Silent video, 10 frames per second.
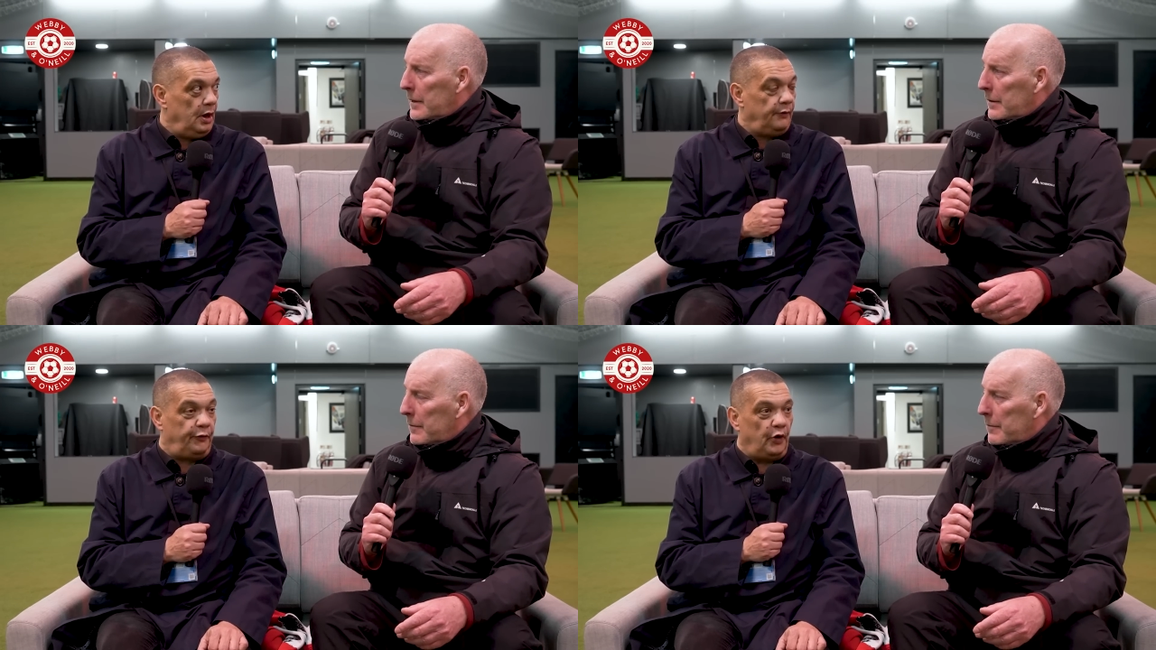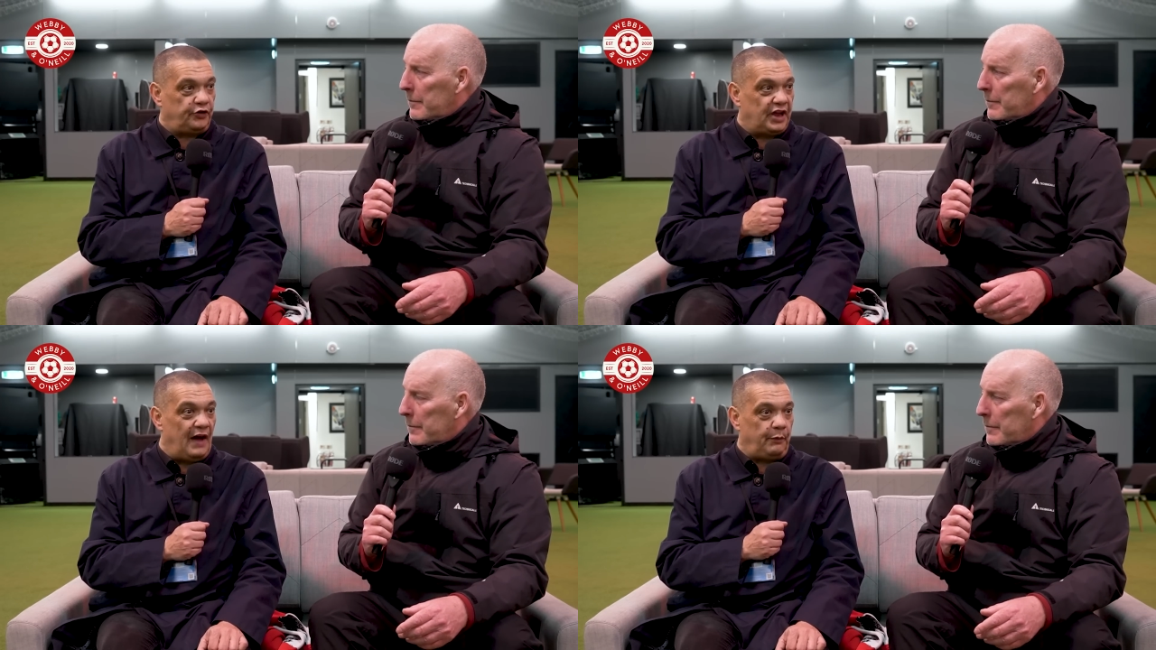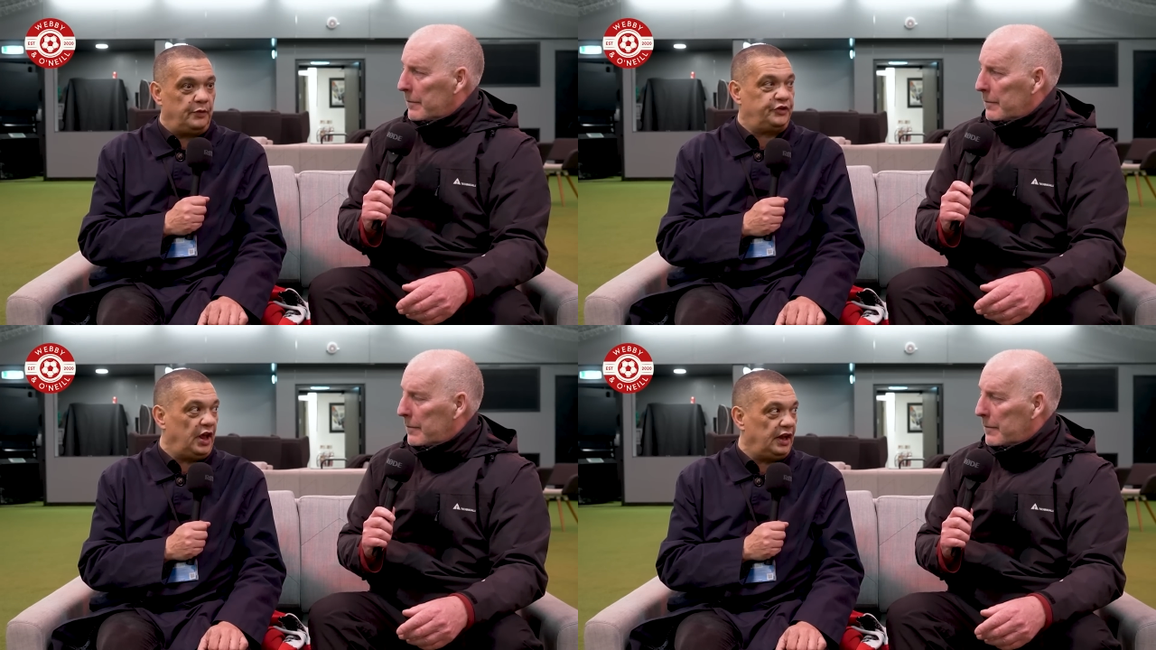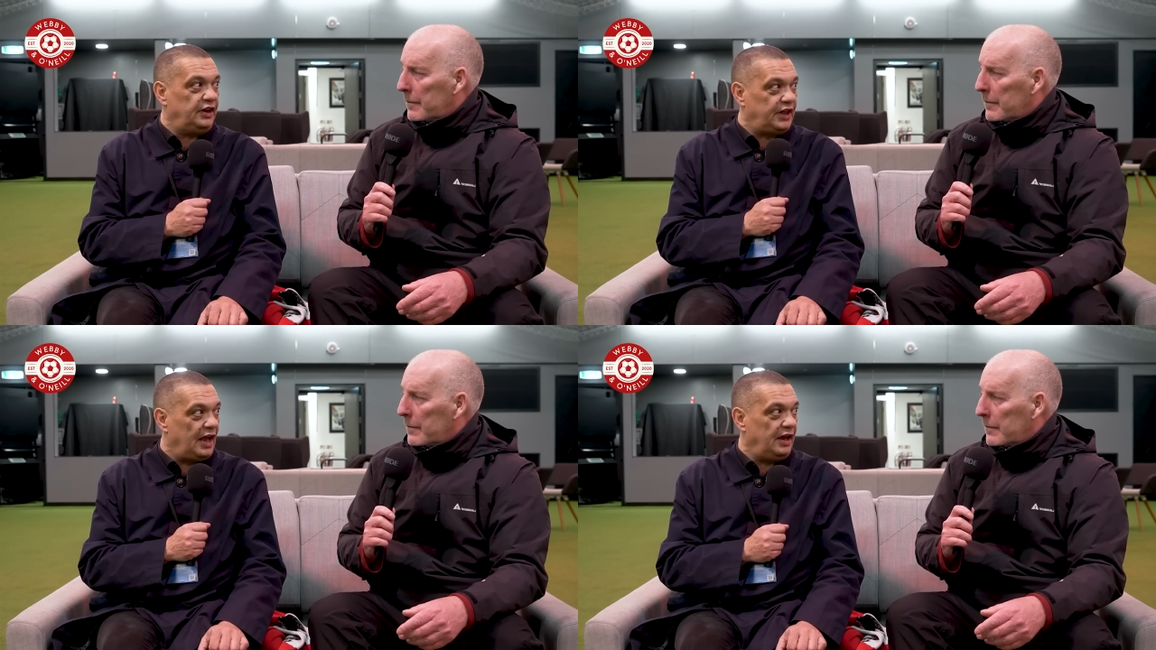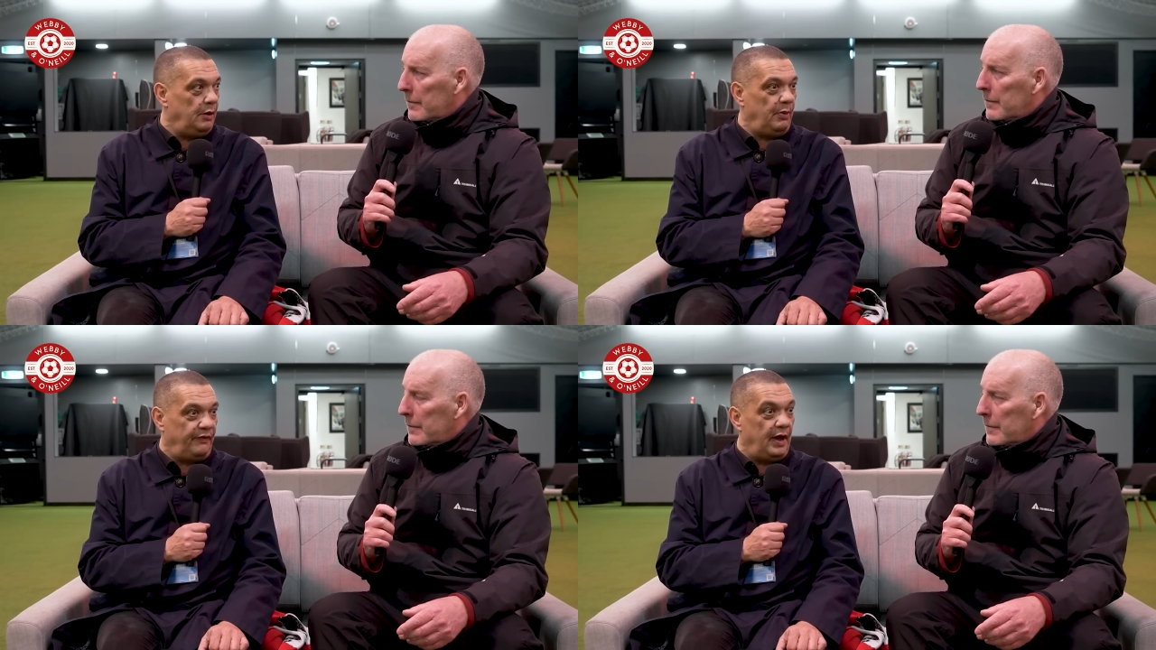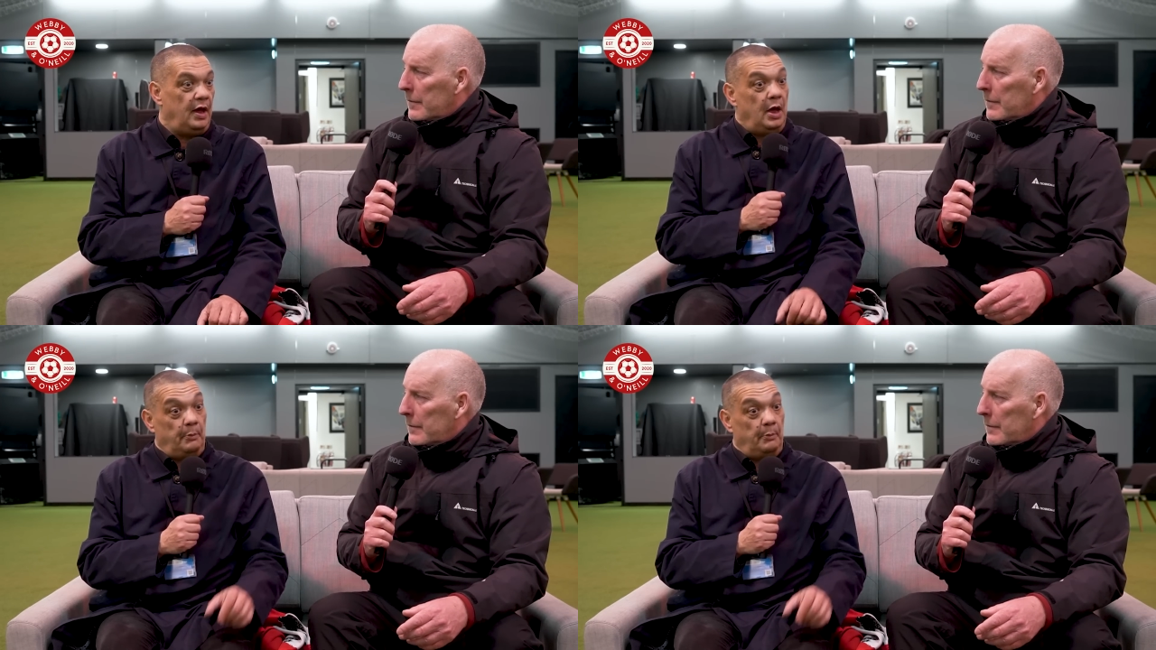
Speaker 1: First half was dilly dallying with it,